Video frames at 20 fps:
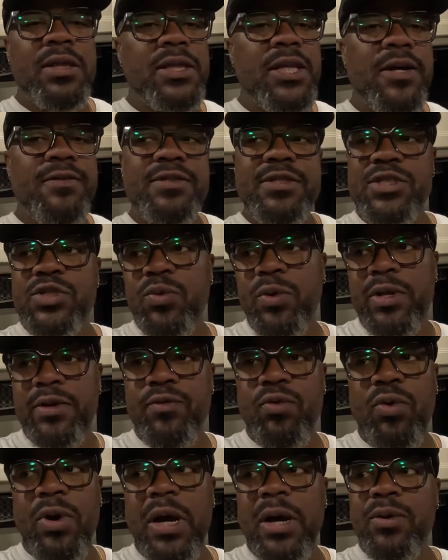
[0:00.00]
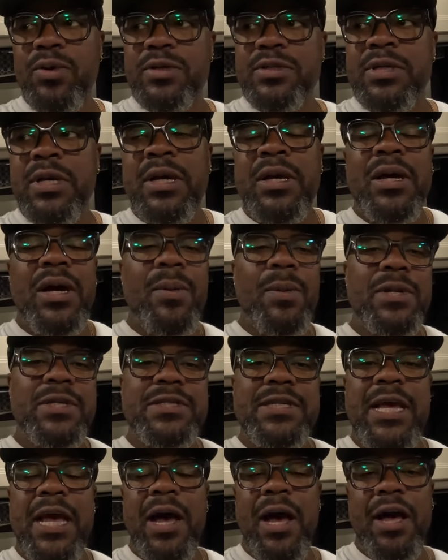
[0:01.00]
Loves his 24 hours. I'm going to
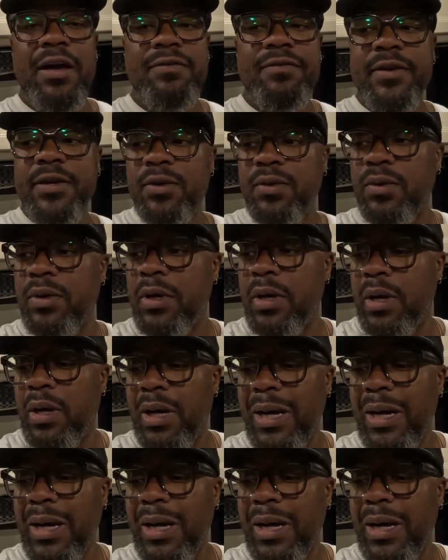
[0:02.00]
see how I feel.